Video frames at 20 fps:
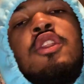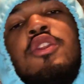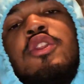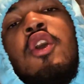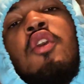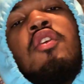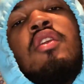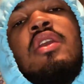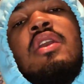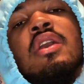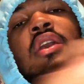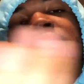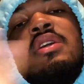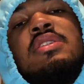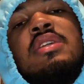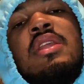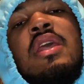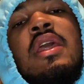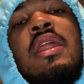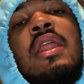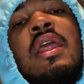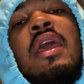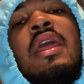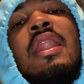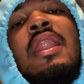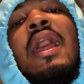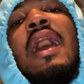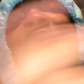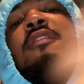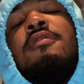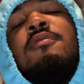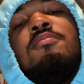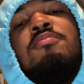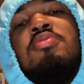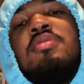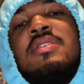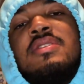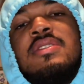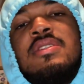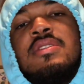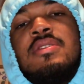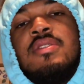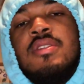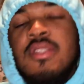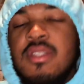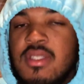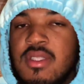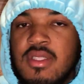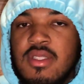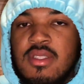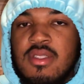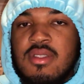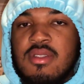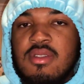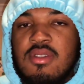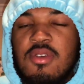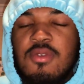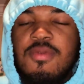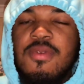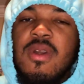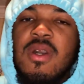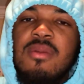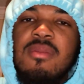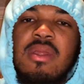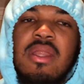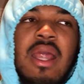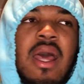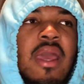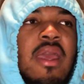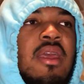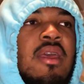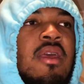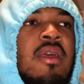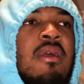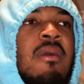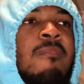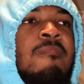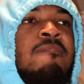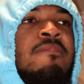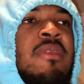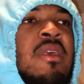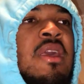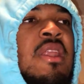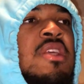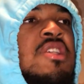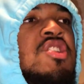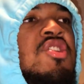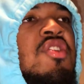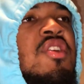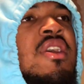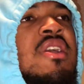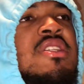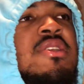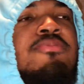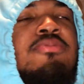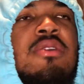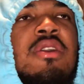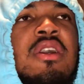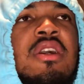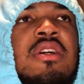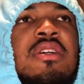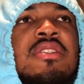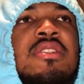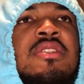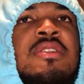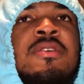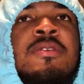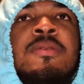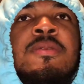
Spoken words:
30 years and life in prison. You feel me? Like, and it's crazy because